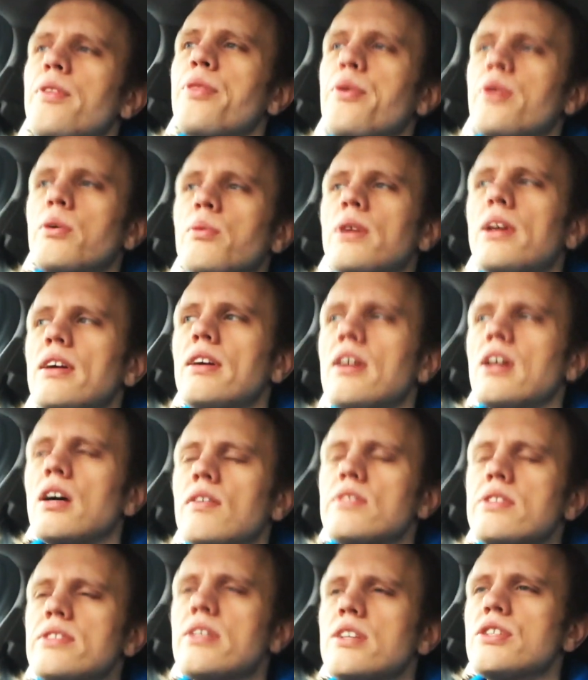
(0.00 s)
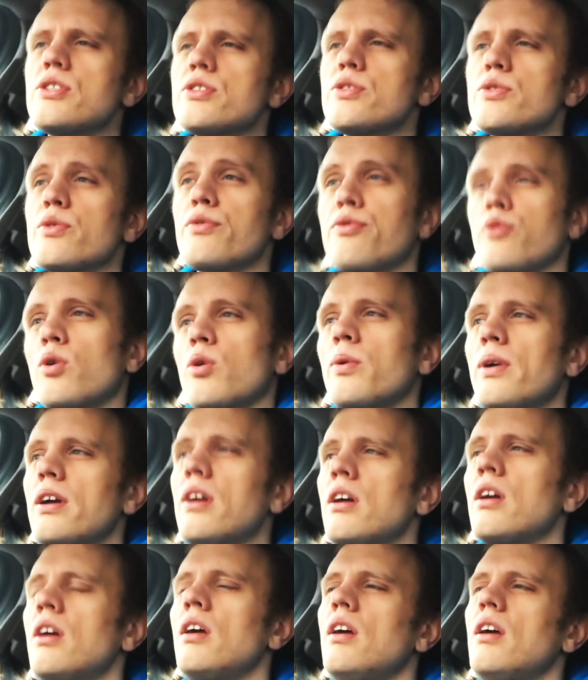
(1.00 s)
three-way conversations or
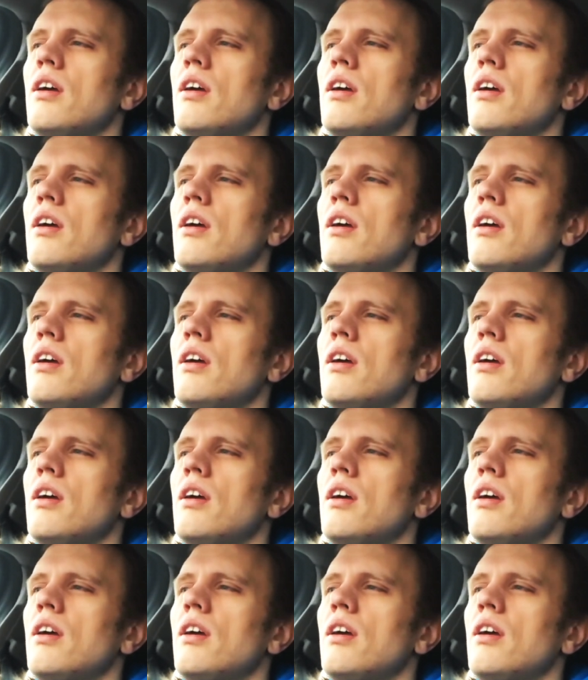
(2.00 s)
four-way,